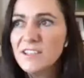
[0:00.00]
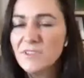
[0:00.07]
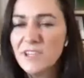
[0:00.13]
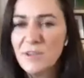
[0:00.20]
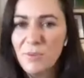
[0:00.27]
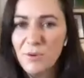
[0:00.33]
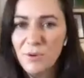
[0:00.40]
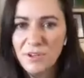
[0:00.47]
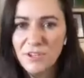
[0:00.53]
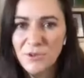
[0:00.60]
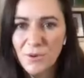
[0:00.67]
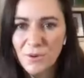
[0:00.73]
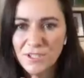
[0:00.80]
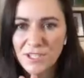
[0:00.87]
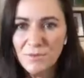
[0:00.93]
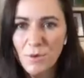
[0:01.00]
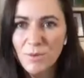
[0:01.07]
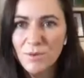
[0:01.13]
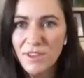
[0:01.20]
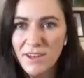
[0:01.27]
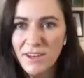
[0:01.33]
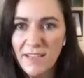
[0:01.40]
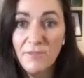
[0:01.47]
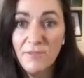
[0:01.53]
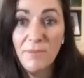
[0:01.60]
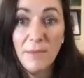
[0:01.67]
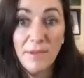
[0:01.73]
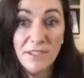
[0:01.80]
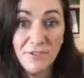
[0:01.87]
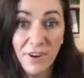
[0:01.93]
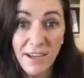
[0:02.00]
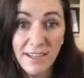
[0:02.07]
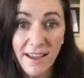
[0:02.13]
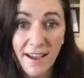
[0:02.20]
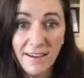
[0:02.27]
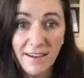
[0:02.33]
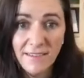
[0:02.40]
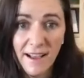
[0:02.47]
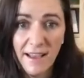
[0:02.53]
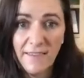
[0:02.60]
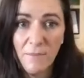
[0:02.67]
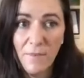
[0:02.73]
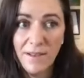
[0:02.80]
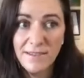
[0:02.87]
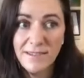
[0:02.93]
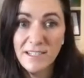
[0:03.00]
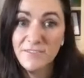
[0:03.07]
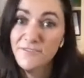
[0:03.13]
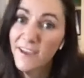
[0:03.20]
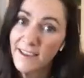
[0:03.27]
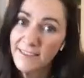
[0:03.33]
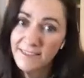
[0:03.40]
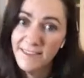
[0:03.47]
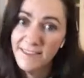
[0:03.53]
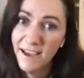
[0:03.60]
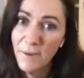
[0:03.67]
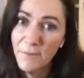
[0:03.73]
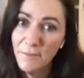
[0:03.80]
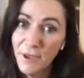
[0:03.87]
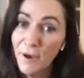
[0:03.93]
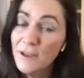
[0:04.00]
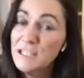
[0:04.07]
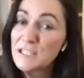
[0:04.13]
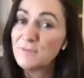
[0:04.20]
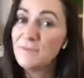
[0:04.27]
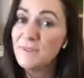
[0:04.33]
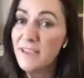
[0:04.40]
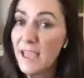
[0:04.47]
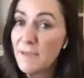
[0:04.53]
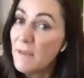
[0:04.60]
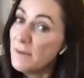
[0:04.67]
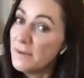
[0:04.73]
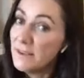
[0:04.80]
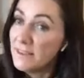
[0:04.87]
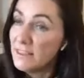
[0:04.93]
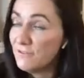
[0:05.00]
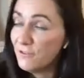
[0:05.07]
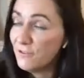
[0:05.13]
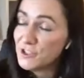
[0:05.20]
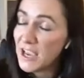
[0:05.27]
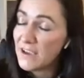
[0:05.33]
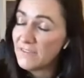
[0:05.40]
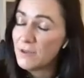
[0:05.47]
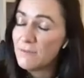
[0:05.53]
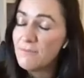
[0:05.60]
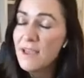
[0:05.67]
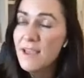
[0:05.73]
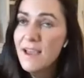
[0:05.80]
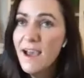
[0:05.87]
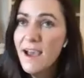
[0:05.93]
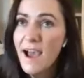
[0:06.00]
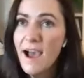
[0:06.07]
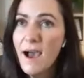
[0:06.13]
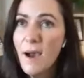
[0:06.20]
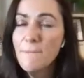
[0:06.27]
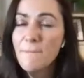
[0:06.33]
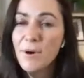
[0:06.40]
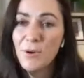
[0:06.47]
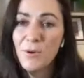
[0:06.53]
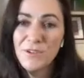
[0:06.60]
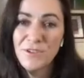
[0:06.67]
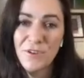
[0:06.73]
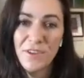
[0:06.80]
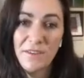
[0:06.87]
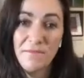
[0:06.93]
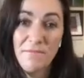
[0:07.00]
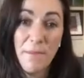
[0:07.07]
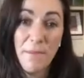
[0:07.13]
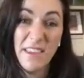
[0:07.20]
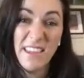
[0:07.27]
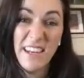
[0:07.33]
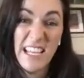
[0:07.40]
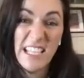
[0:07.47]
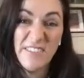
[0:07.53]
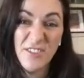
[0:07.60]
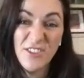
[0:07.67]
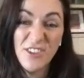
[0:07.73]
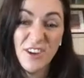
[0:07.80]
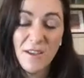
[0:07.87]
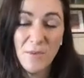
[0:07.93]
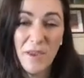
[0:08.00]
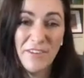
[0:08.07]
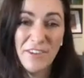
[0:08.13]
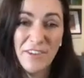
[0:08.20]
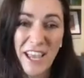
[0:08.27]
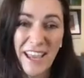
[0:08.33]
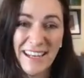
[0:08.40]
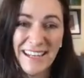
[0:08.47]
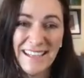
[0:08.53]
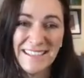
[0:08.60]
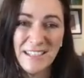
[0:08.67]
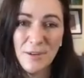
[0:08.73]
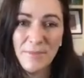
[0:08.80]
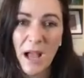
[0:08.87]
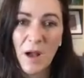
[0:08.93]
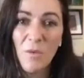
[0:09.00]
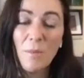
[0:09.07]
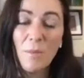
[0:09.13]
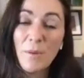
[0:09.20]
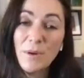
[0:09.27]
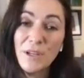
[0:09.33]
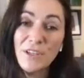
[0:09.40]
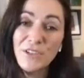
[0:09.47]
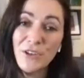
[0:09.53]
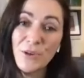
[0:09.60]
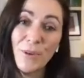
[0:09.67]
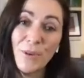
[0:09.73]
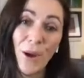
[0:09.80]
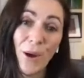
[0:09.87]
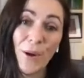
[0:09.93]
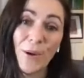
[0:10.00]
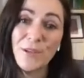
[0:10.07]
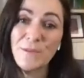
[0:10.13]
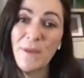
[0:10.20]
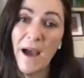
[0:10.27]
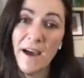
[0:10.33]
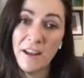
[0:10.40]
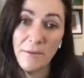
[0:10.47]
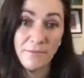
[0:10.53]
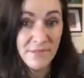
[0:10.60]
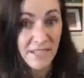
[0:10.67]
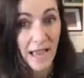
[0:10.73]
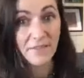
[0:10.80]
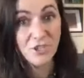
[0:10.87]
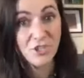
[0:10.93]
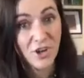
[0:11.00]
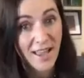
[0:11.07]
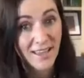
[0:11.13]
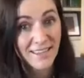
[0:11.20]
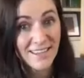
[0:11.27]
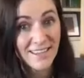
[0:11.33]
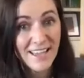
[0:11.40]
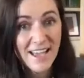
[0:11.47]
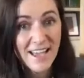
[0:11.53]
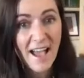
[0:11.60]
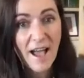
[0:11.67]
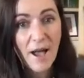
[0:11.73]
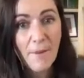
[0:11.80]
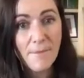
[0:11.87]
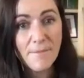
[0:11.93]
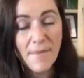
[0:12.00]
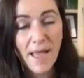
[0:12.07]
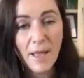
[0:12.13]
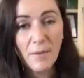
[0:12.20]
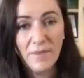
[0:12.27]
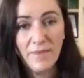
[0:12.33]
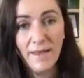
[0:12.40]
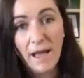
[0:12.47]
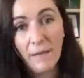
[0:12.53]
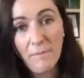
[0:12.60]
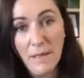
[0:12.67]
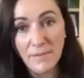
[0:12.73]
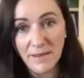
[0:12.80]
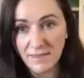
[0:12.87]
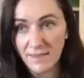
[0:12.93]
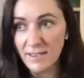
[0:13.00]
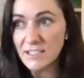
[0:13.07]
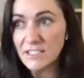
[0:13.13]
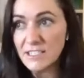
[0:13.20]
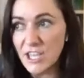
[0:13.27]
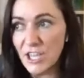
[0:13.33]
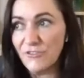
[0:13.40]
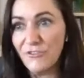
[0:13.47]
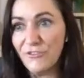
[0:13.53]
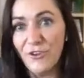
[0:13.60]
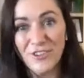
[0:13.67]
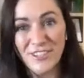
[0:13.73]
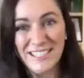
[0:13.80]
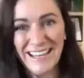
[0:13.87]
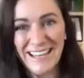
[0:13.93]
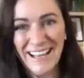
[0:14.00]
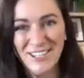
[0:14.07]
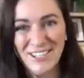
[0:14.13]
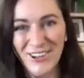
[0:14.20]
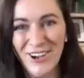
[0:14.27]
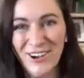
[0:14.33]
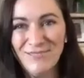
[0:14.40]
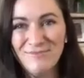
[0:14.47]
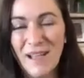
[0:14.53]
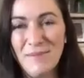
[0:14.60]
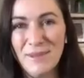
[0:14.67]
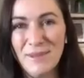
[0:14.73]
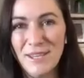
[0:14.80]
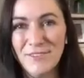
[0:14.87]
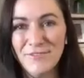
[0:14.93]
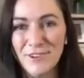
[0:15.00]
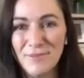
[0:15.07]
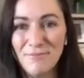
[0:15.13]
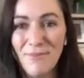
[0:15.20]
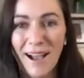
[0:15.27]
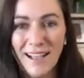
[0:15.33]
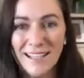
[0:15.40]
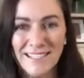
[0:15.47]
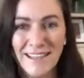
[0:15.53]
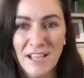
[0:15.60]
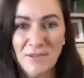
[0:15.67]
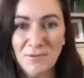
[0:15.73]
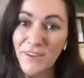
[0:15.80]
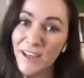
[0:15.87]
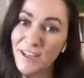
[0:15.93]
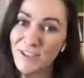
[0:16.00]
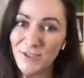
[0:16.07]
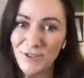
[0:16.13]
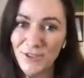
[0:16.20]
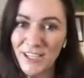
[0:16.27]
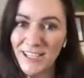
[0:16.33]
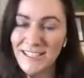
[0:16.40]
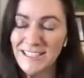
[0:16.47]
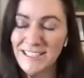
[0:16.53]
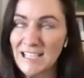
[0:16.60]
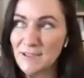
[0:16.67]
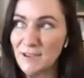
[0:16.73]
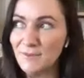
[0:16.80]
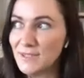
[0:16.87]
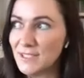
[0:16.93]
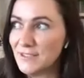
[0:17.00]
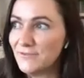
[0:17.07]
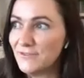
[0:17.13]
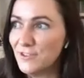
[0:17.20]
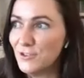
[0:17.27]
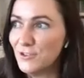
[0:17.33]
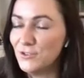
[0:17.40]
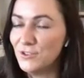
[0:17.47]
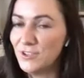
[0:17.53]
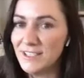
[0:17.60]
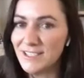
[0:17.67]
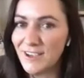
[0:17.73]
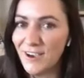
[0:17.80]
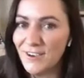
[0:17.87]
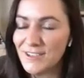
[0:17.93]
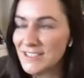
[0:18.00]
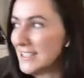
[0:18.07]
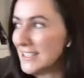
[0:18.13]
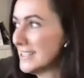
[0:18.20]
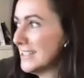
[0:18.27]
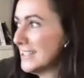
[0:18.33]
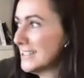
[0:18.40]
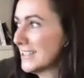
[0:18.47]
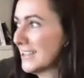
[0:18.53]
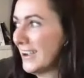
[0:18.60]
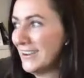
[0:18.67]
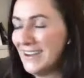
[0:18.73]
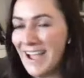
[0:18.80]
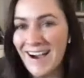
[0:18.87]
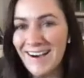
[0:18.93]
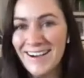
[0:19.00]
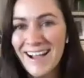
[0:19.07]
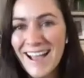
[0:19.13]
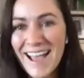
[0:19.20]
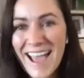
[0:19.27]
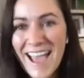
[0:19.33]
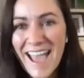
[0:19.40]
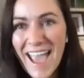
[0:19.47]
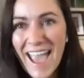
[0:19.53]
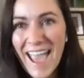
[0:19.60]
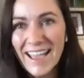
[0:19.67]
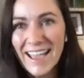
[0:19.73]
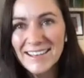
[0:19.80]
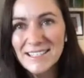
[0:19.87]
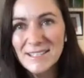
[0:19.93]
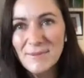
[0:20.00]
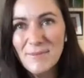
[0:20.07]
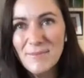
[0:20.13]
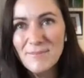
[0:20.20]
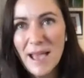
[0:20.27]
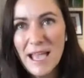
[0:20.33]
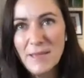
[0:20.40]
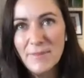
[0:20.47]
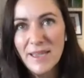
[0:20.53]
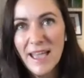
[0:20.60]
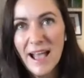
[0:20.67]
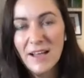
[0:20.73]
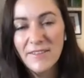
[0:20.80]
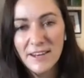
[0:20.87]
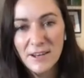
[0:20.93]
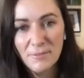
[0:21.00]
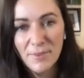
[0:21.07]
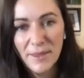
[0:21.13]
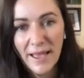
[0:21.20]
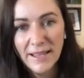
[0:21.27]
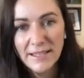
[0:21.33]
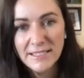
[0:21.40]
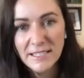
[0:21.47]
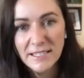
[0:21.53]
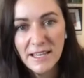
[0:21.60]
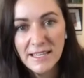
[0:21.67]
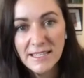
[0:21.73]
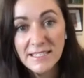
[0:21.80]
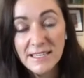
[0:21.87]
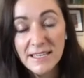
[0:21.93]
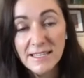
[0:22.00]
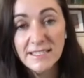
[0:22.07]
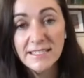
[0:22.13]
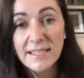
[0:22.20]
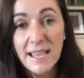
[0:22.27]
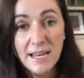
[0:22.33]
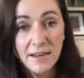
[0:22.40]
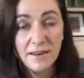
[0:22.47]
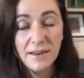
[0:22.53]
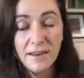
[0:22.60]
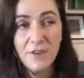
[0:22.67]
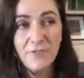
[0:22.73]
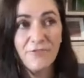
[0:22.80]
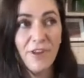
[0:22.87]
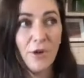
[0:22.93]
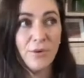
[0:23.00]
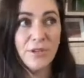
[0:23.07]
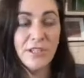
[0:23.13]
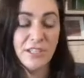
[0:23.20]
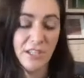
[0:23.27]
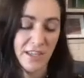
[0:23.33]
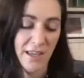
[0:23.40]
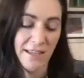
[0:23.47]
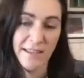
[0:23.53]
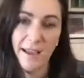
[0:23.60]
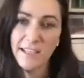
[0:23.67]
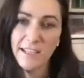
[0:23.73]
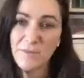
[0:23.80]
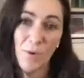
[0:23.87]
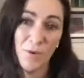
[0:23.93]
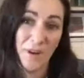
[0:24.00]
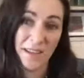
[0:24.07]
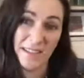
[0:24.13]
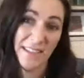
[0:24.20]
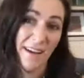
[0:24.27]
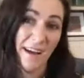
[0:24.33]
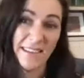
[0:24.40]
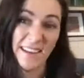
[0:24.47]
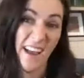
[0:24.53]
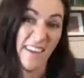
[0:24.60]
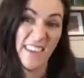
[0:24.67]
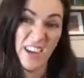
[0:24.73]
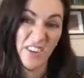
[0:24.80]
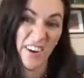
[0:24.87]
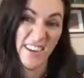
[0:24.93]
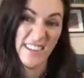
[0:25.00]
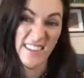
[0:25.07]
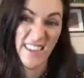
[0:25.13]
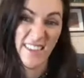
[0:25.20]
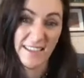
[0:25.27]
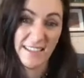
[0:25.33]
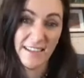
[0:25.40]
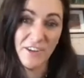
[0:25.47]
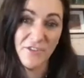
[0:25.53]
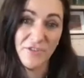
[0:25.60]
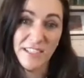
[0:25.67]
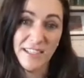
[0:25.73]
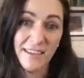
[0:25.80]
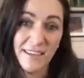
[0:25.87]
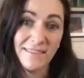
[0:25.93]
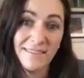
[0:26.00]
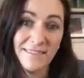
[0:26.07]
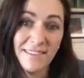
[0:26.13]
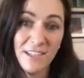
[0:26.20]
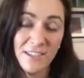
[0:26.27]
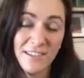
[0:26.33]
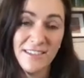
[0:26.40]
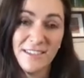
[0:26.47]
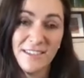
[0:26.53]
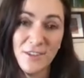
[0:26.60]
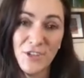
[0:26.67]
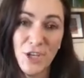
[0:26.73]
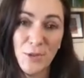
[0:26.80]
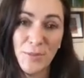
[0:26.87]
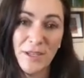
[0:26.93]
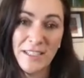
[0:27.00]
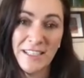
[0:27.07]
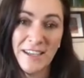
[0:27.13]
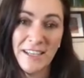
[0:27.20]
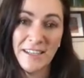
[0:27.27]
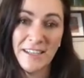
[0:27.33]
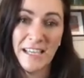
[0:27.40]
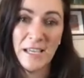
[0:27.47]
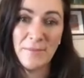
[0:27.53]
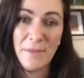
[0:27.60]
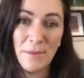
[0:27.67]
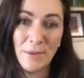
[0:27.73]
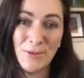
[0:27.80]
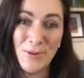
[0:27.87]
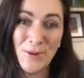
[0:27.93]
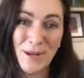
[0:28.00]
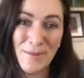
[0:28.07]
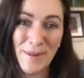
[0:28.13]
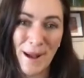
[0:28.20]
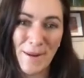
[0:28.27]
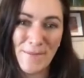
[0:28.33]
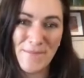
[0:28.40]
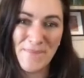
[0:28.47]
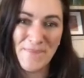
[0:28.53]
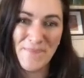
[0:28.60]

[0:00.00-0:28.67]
that's really important to talk to the women that are having babies right now and the ones that have had um, going to maybe in the future have them, um, but also then maybe in the next few times we have a chat, Lisa, about what people can do postpartum down the track Mm-hmm. Um, and when they are maybe at that, that further stage along, maybe even my stage where I've had two kids, last one was a few years ago, six years ago now. Yeah. And maybe how that impact is, is can, can flow into things like sport and exercise and other areas, because I think that's an interesting sort of topic to kind of get people talking about.